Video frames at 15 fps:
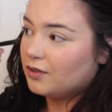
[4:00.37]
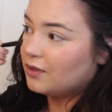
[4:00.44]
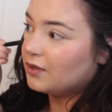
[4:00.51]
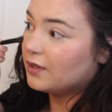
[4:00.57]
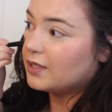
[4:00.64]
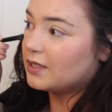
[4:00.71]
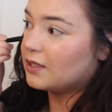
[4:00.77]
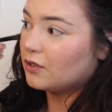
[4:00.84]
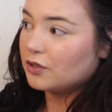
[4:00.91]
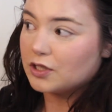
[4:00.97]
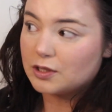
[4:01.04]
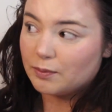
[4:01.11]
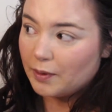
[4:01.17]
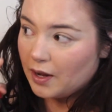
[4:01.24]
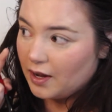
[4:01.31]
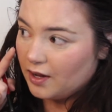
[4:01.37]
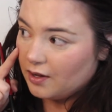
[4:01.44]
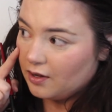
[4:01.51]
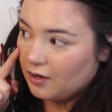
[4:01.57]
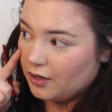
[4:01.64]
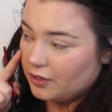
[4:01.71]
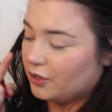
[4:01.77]
this little spot
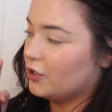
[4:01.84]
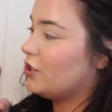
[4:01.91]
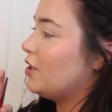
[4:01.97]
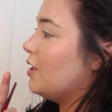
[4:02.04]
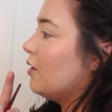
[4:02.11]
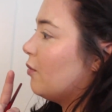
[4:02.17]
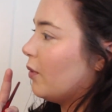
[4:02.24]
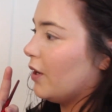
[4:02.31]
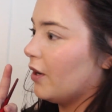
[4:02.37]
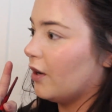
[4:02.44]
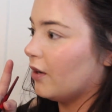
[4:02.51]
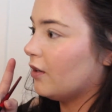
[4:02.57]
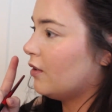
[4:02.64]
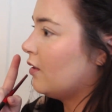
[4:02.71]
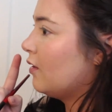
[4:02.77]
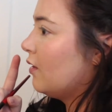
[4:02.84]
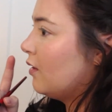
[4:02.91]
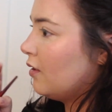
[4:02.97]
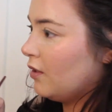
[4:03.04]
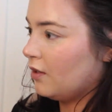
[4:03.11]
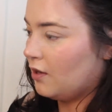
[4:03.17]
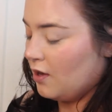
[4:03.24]
on your cheek where
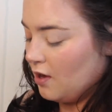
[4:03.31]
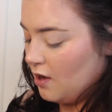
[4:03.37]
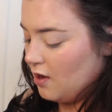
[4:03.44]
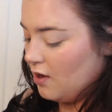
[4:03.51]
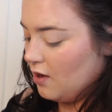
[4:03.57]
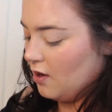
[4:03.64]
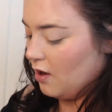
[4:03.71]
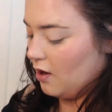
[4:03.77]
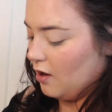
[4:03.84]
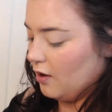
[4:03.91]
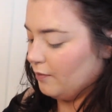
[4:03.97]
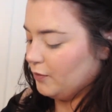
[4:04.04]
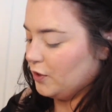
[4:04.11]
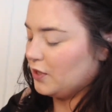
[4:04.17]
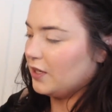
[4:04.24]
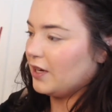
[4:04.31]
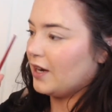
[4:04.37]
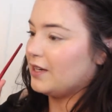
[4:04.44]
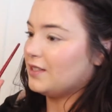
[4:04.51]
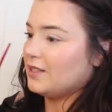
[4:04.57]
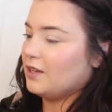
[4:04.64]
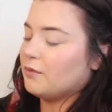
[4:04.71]
you can
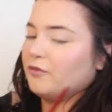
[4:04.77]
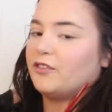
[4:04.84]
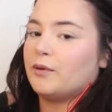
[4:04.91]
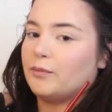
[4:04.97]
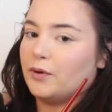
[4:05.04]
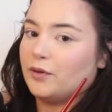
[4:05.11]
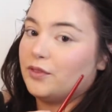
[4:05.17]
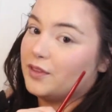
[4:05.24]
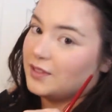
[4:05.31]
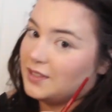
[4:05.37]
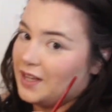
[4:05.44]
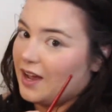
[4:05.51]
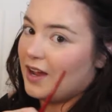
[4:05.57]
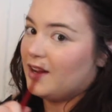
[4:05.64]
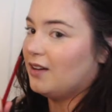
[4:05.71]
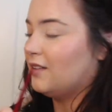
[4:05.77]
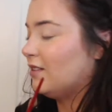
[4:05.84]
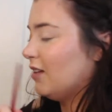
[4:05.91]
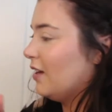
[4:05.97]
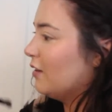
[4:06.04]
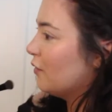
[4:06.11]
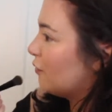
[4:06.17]
kind of see it from both the side
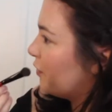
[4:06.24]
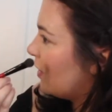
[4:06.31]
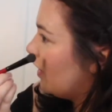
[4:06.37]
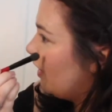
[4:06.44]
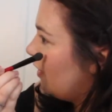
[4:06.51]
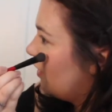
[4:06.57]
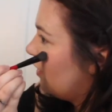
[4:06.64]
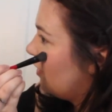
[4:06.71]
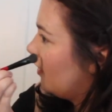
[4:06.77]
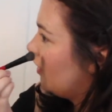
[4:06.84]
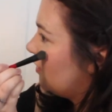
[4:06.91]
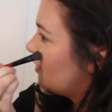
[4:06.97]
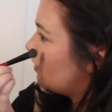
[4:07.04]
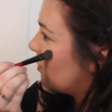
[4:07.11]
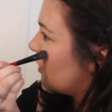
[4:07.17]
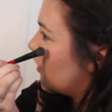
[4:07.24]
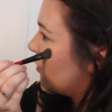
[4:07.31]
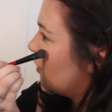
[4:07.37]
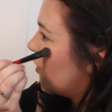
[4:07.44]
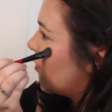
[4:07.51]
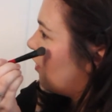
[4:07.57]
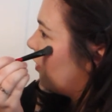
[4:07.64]
and the front. So I don't
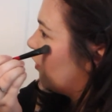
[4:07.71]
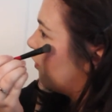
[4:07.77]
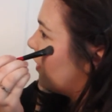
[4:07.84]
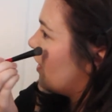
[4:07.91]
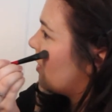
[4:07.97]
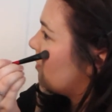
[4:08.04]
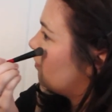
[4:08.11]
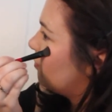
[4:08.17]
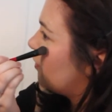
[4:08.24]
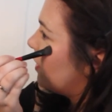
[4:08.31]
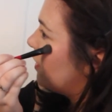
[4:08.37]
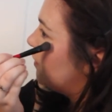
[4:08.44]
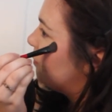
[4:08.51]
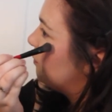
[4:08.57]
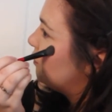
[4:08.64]
go all the way up, but